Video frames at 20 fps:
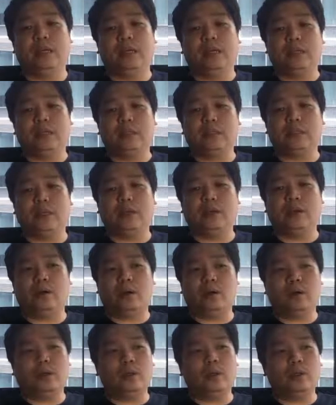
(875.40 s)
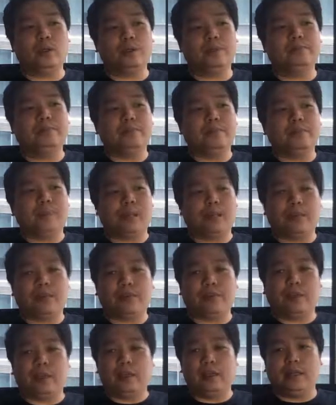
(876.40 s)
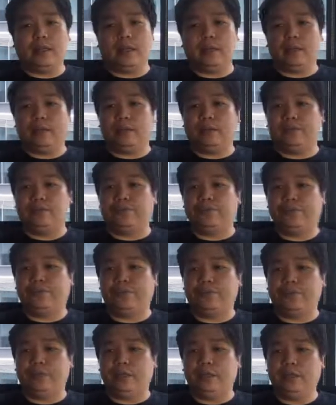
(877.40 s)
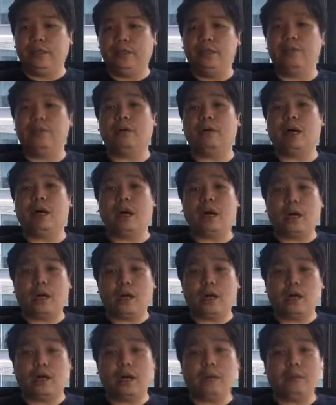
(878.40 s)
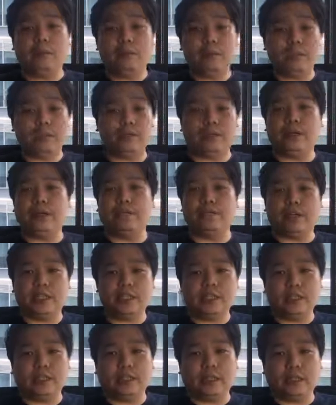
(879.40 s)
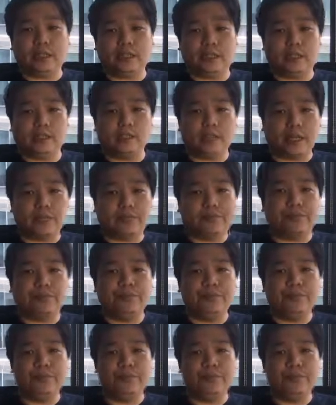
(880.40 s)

So if you are able to invest in yourself,